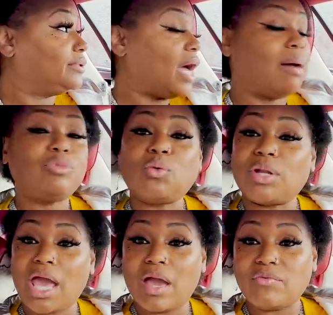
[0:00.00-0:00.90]
I'm
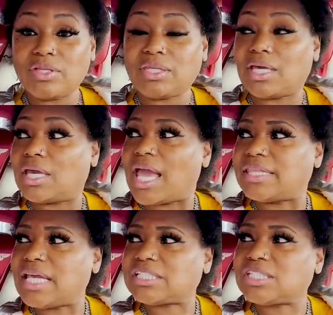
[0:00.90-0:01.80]
doing everything. And
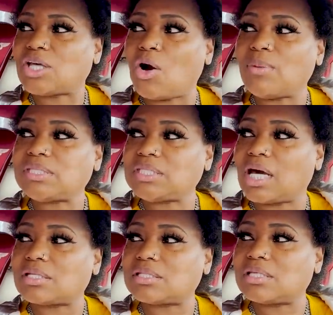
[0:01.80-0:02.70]
then she told me,
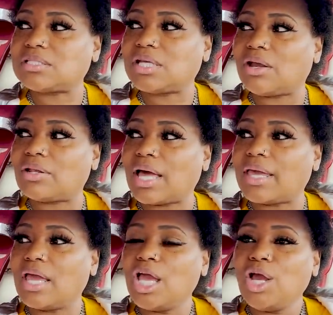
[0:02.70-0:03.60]
Tiana shared,
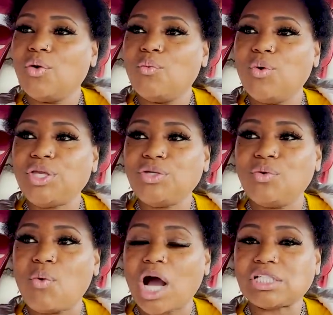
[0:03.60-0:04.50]
like, when you
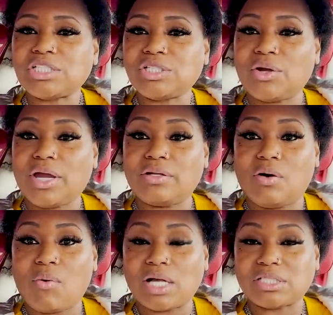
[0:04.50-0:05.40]
washing your hair,
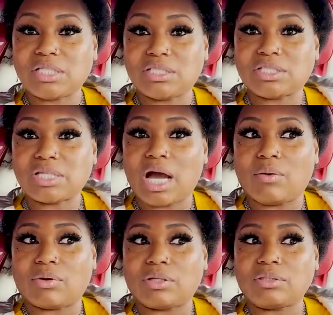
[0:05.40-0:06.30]
don't wash it in a
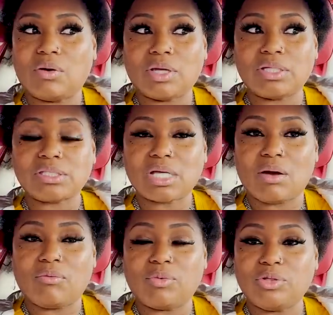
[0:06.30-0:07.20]
shower. Don't get in a
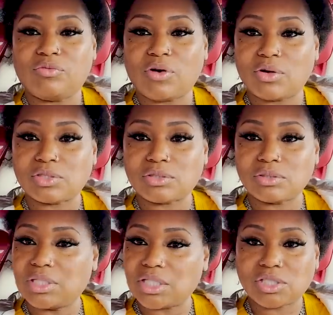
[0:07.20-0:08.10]
shower when you first
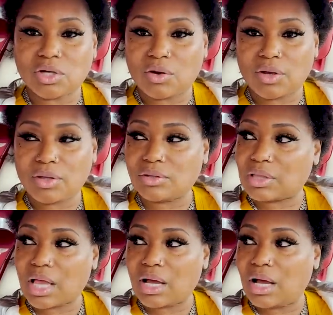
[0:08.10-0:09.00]
get your
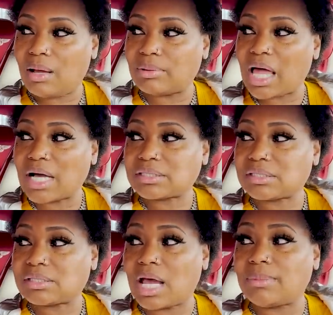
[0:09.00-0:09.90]
locks
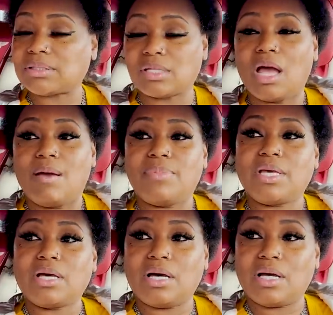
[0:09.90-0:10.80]
established,
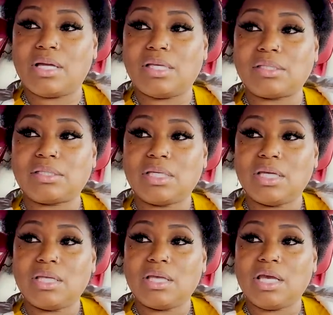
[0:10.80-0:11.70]
because
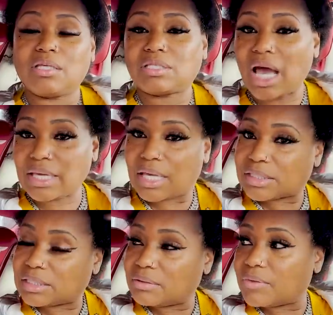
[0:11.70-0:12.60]
it's, I
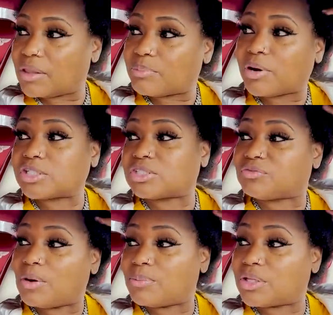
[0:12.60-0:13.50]
guess, the pressure
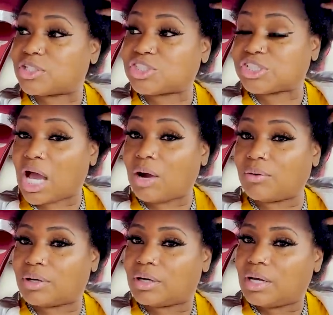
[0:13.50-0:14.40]
from the shower